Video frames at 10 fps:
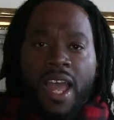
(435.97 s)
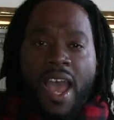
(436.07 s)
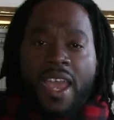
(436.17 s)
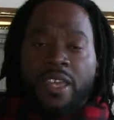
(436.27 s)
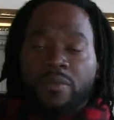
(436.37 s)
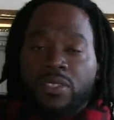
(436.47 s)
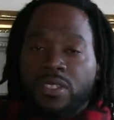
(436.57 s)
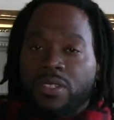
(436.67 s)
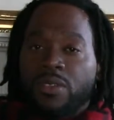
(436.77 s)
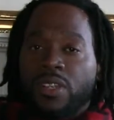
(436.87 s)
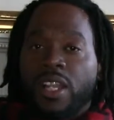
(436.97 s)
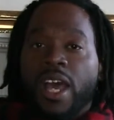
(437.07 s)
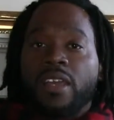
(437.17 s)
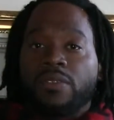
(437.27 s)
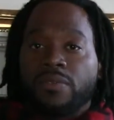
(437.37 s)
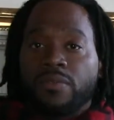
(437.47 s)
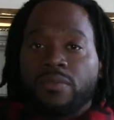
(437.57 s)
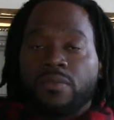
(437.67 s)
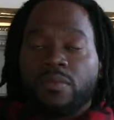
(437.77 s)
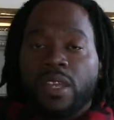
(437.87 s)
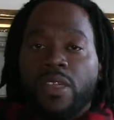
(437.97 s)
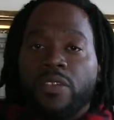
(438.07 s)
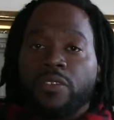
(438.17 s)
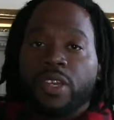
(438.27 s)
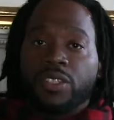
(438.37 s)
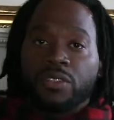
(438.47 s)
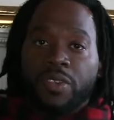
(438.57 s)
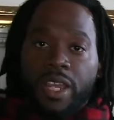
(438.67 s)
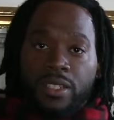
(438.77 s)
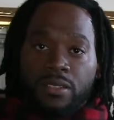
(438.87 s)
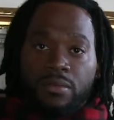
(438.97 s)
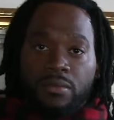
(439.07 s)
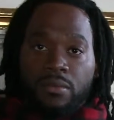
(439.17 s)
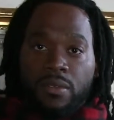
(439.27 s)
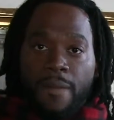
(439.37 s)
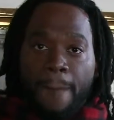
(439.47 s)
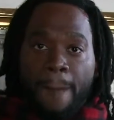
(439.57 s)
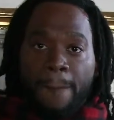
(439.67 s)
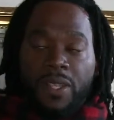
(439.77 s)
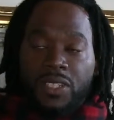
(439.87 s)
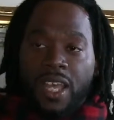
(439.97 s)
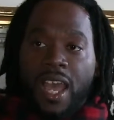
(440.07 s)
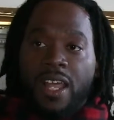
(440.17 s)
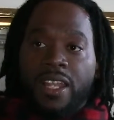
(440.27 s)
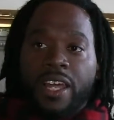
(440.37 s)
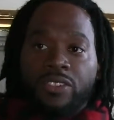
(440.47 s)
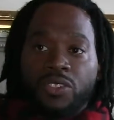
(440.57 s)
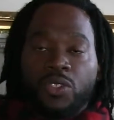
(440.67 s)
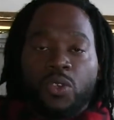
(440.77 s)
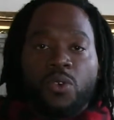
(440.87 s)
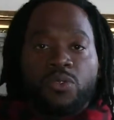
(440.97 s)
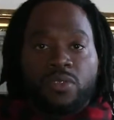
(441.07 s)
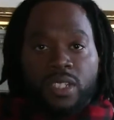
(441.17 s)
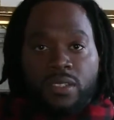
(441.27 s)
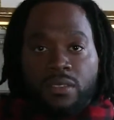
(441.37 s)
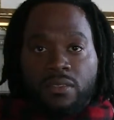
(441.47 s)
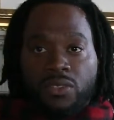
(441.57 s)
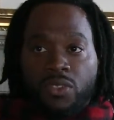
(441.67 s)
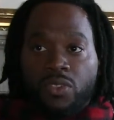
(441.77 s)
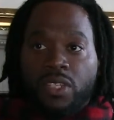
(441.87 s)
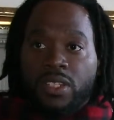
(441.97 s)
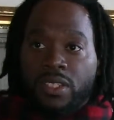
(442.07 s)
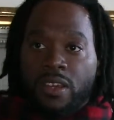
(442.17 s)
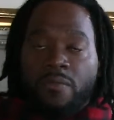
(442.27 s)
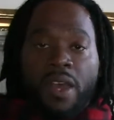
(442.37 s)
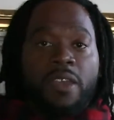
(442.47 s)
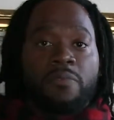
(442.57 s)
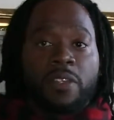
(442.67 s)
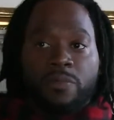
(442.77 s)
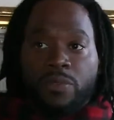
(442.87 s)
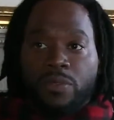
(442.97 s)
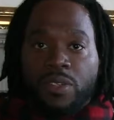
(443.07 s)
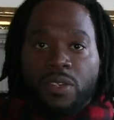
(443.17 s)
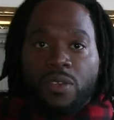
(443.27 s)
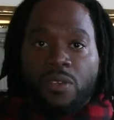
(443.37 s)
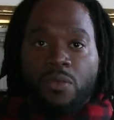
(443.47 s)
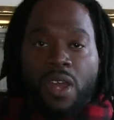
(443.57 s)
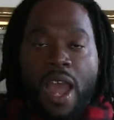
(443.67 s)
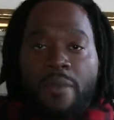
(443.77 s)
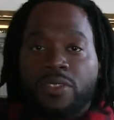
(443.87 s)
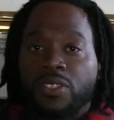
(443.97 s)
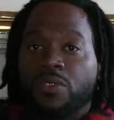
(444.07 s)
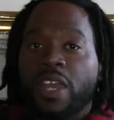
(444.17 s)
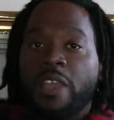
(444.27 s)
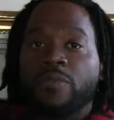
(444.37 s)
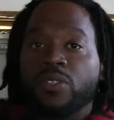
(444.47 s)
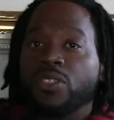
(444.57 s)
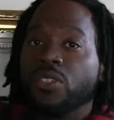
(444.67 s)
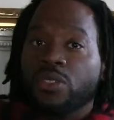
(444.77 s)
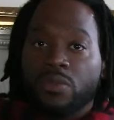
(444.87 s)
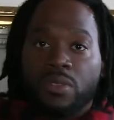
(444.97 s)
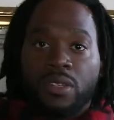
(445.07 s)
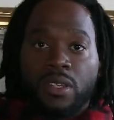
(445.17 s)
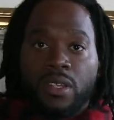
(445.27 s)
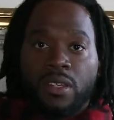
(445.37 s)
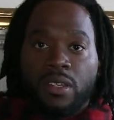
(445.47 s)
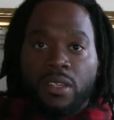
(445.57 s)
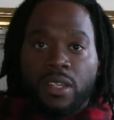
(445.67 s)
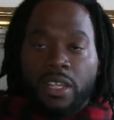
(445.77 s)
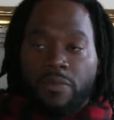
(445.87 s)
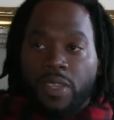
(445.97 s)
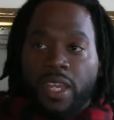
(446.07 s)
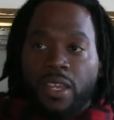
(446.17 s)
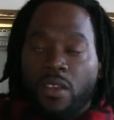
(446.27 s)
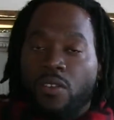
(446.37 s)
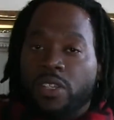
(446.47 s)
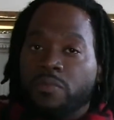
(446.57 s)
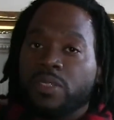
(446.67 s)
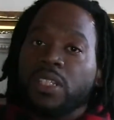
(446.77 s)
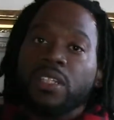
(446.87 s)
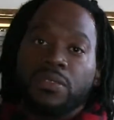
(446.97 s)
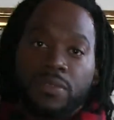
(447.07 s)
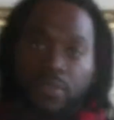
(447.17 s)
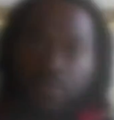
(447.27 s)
I am still the life and the resurrection. He said, I allowed you to go through this so you can tell my people what I'm still able to do if they only believe.